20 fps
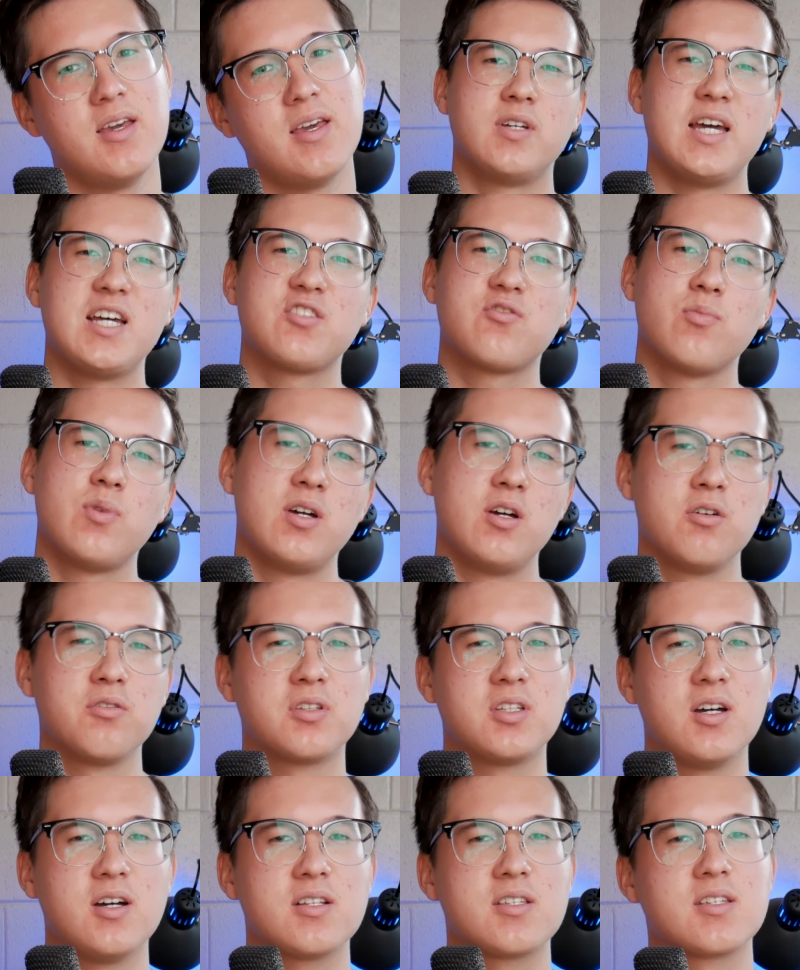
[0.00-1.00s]
As for my own
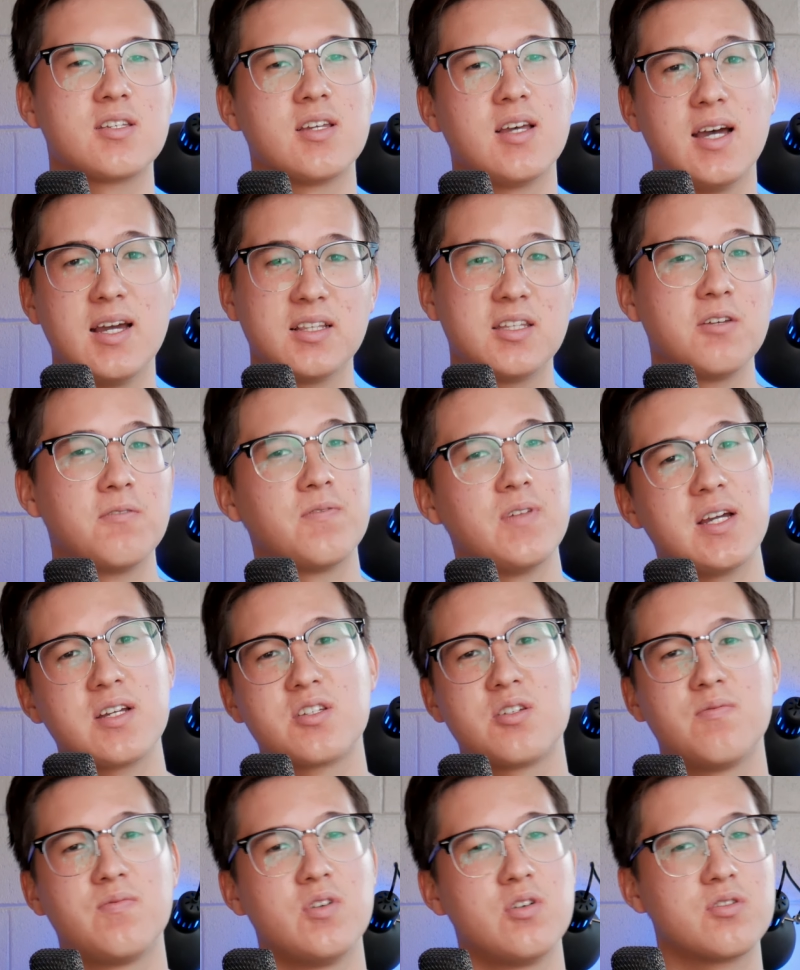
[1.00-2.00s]
thoughts, I think
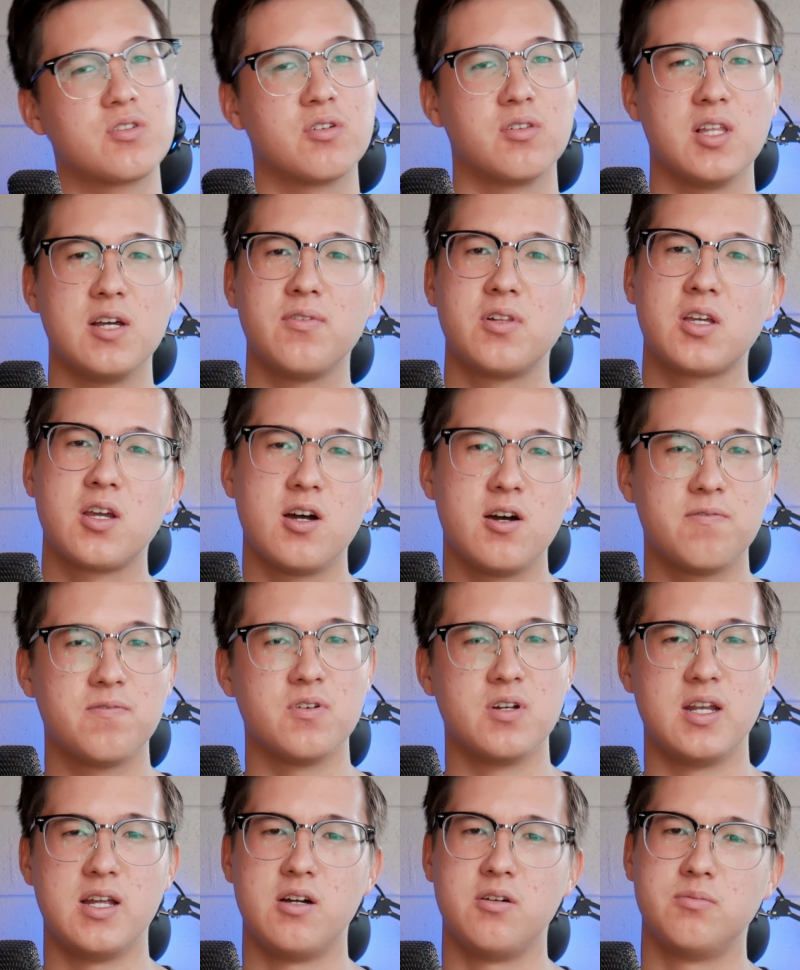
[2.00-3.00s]
flagship phones are leveling off for
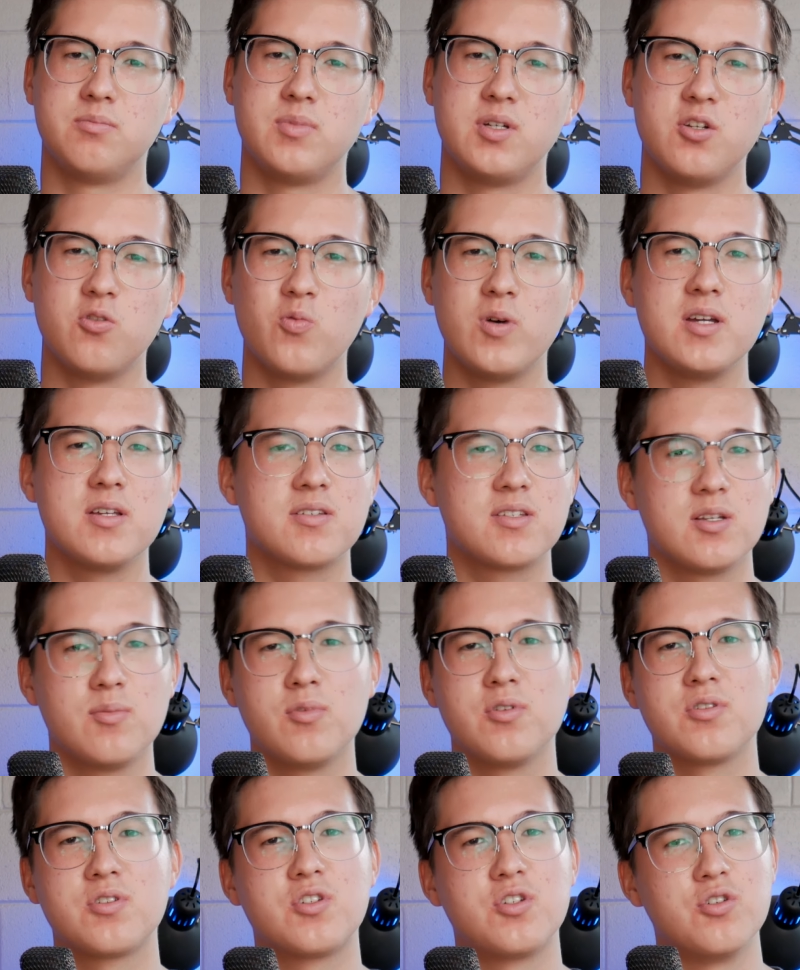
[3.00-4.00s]
now, in a way
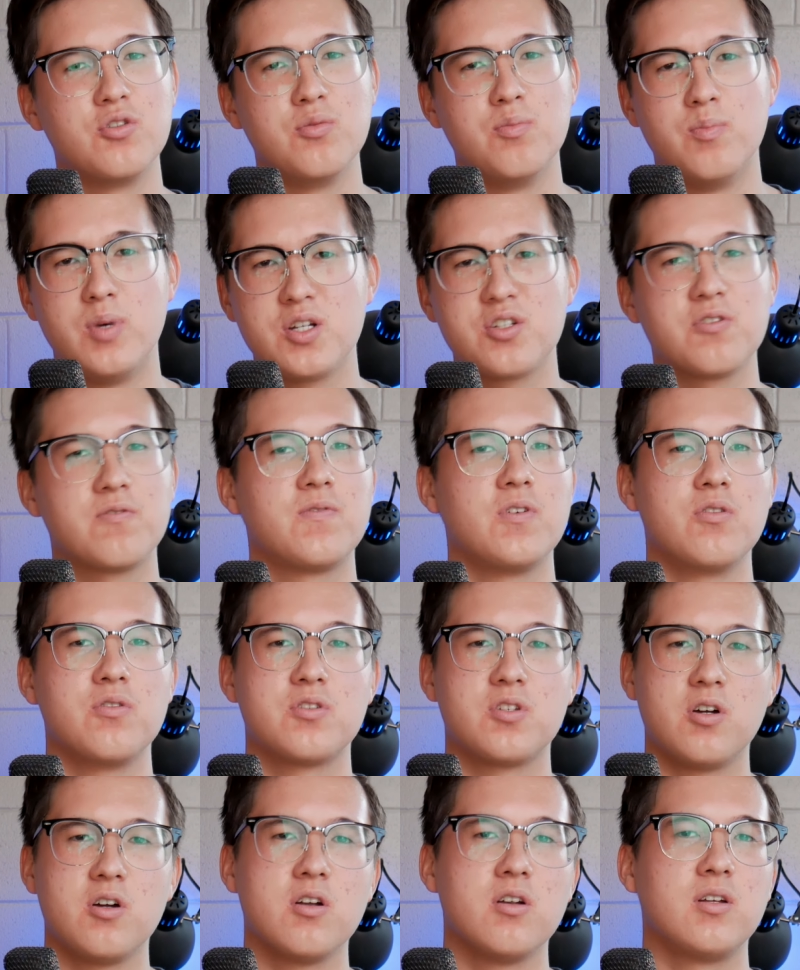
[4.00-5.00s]
similar to budget
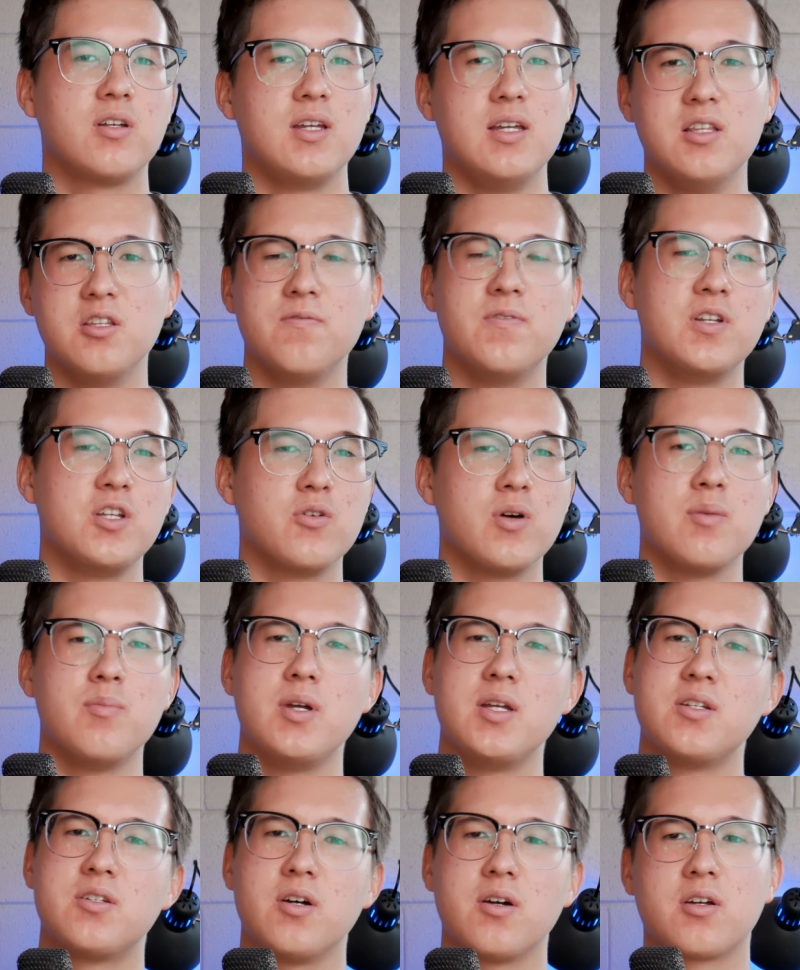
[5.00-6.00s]
phones are in the video I
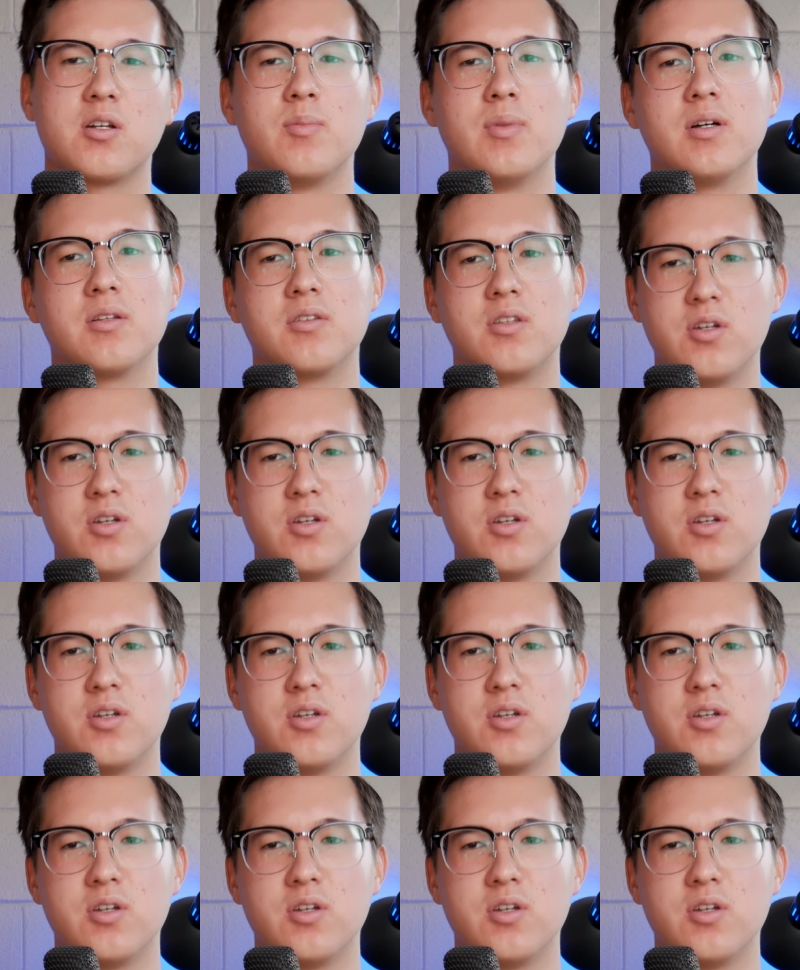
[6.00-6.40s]
made talking about